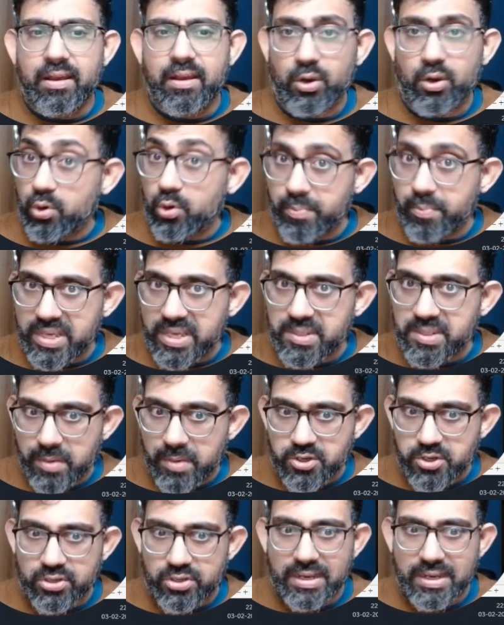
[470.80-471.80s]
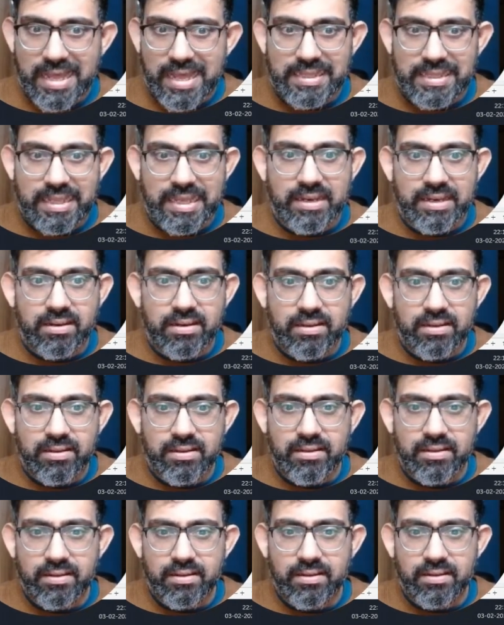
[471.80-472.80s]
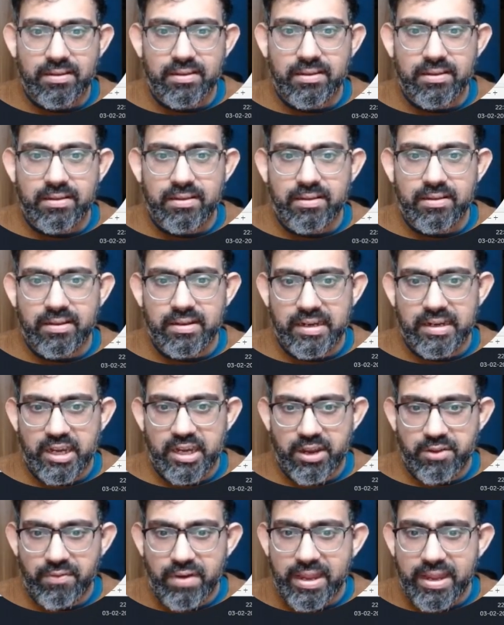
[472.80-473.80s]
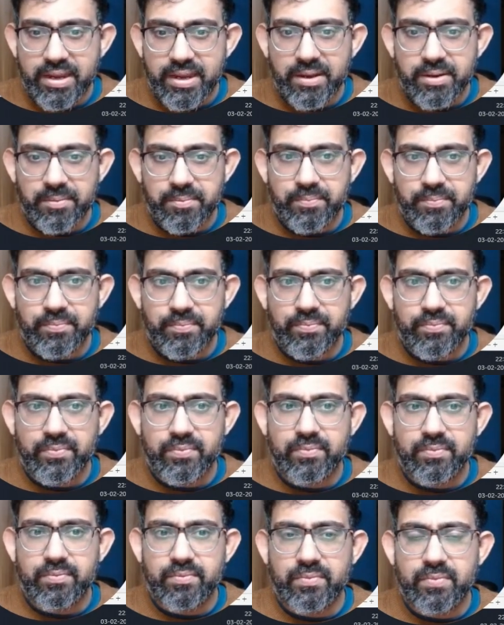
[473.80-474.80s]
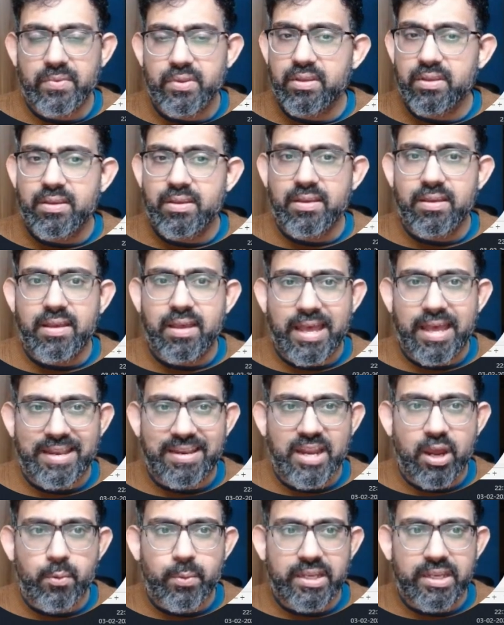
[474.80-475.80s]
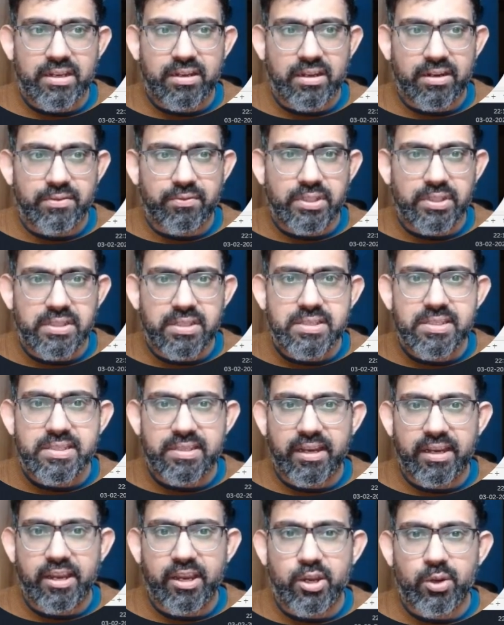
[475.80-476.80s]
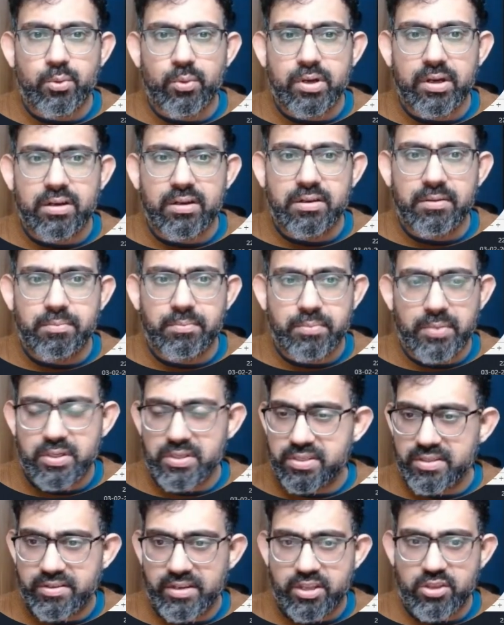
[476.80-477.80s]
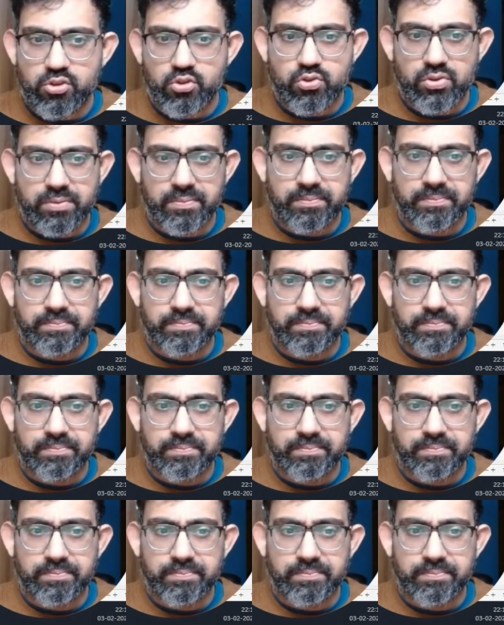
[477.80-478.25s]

go to paste special and then divide. And now we can convert this into a percentage.